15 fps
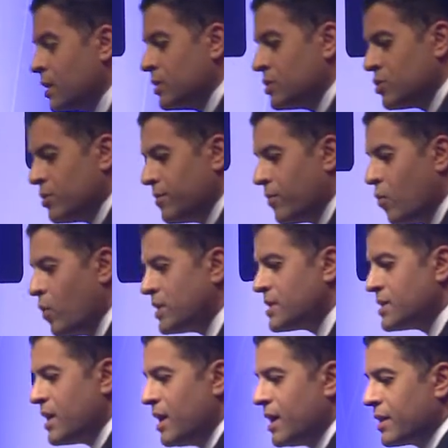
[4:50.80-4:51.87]
So
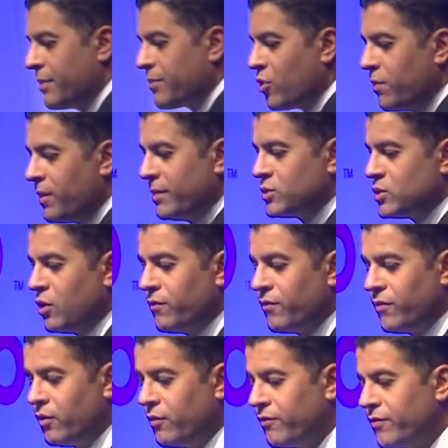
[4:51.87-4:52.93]
what are the problems
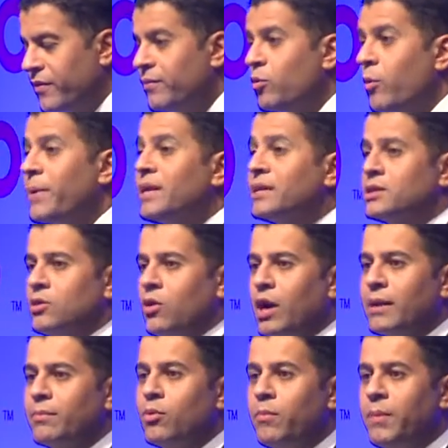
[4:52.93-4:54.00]
of mobility
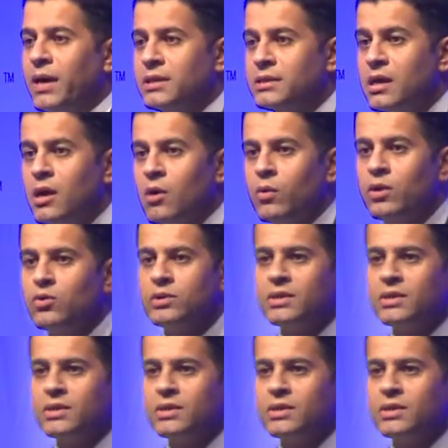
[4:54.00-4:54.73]
or mobiles? When you